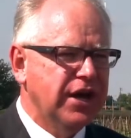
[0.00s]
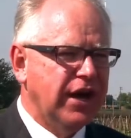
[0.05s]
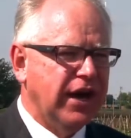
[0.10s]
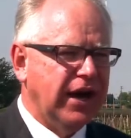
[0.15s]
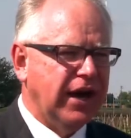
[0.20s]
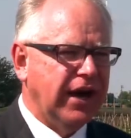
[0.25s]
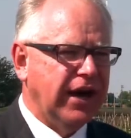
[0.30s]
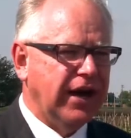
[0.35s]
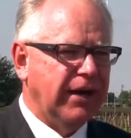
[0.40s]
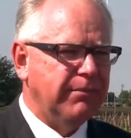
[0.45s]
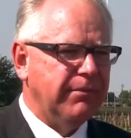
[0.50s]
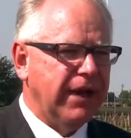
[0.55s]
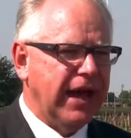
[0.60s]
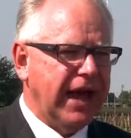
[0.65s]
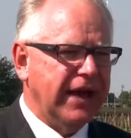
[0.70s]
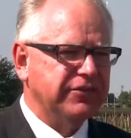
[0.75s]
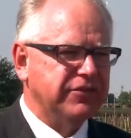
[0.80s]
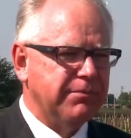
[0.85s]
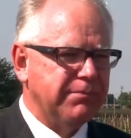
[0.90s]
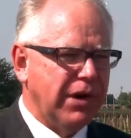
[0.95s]
um,
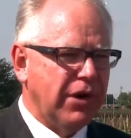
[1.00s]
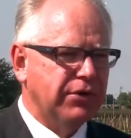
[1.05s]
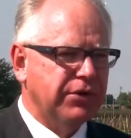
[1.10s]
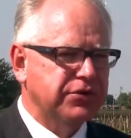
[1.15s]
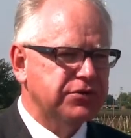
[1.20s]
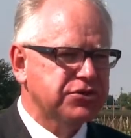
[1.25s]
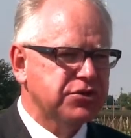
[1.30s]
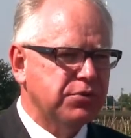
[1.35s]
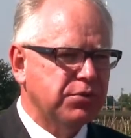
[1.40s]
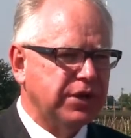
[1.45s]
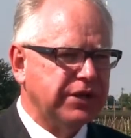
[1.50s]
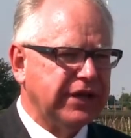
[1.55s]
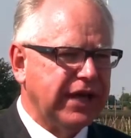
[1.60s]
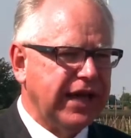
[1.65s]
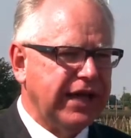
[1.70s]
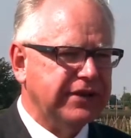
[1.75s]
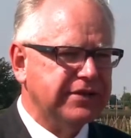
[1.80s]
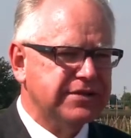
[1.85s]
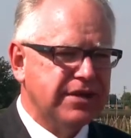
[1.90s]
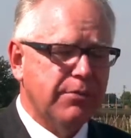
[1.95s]
as a bonus to
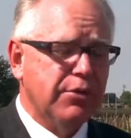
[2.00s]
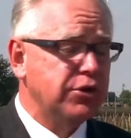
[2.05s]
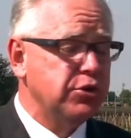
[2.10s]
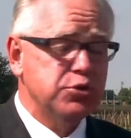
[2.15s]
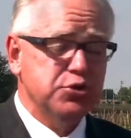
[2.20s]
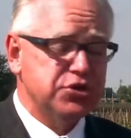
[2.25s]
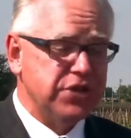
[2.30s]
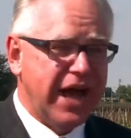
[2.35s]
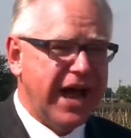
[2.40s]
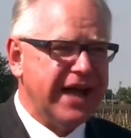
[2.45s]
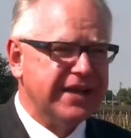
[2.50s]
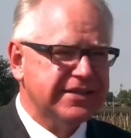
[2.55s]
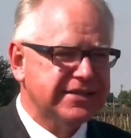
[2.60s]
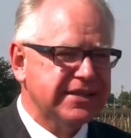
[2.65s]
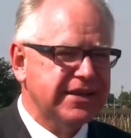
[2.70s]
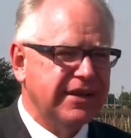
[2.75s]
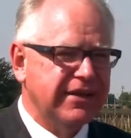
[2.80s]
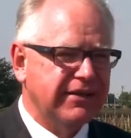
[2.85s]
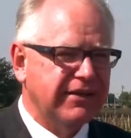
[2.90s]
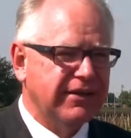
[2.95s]
retain someone who's not
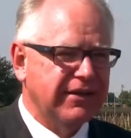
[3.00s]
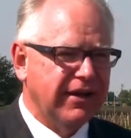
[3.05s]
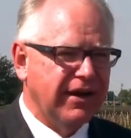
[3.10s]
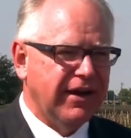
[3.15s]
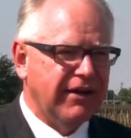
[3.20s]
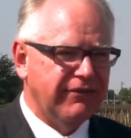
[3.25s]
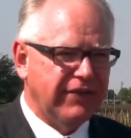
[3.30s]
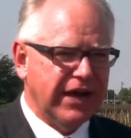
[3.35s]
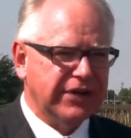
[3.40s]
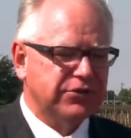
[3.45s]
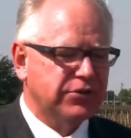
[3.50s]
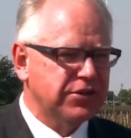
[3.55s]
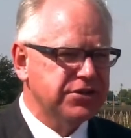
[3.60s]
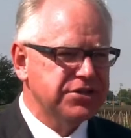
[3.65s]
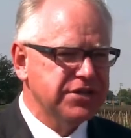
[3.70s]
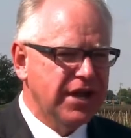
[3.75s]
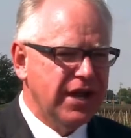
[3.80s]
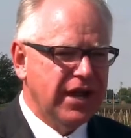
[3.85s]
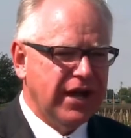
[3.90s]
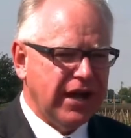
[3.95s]
seeing uh,
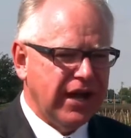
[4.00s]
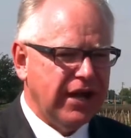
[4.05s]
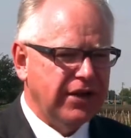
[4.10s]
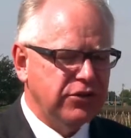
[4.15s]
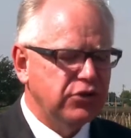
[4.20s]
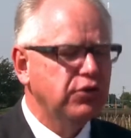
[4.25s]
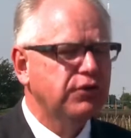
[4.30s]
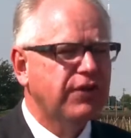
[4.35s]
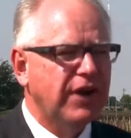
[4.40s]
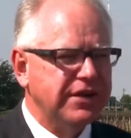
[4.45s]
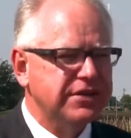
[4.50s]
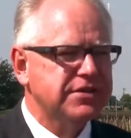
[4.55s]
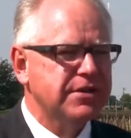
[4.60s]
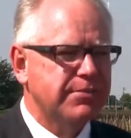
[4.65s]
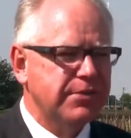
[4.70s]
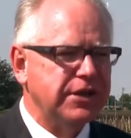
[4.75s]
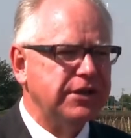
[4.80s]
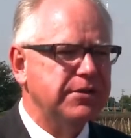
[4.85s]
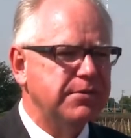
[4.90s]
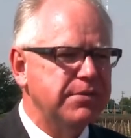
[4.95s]
veterans. Uh, you find
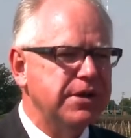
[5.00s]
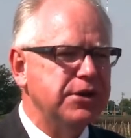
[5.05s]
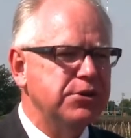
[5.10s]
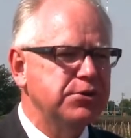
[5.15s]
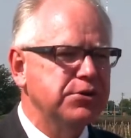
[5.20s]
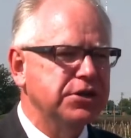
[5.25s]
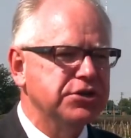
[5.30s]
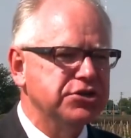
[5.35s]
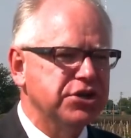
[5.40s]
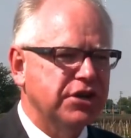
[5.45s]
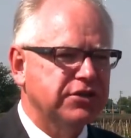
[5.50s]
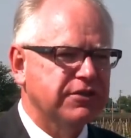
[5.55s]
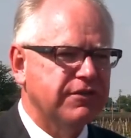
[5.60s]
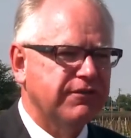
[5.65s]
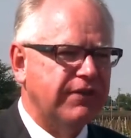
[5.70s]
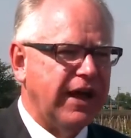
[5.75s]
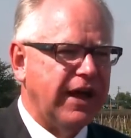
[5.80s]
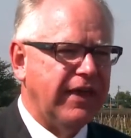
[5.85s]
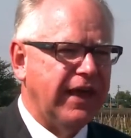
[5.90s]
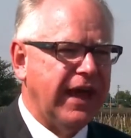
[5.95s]
somebody to me who can justify